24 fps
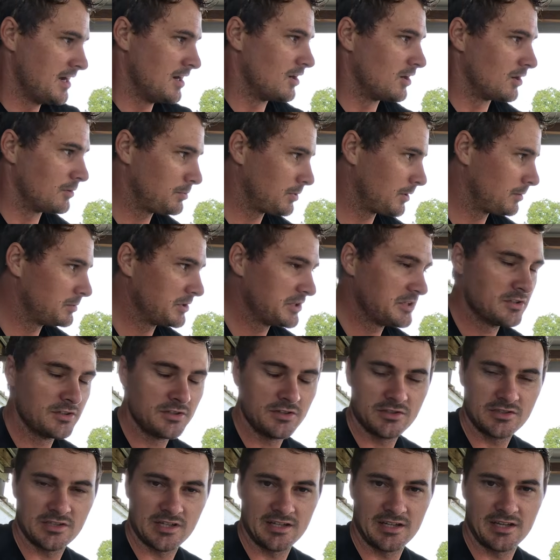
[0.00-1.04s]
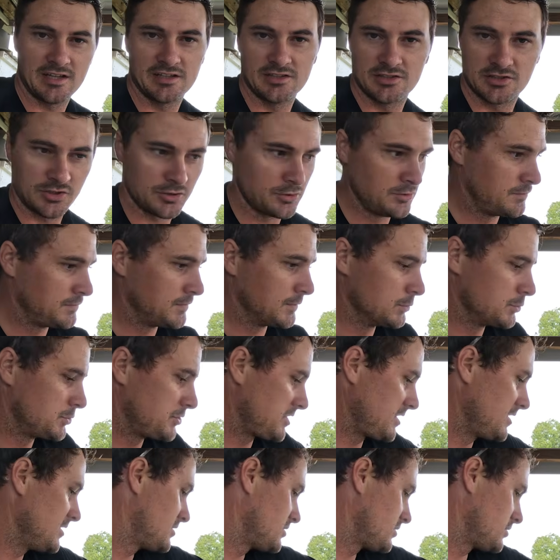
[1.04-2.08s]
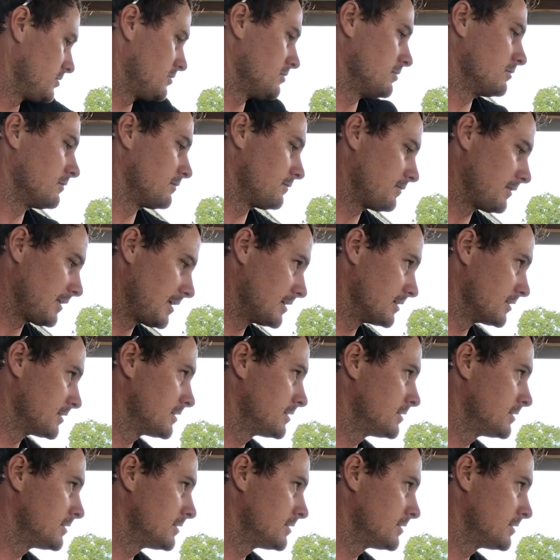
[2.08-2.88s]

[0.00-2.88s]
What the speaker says: I'll probably use another 2 full sheets to do the front.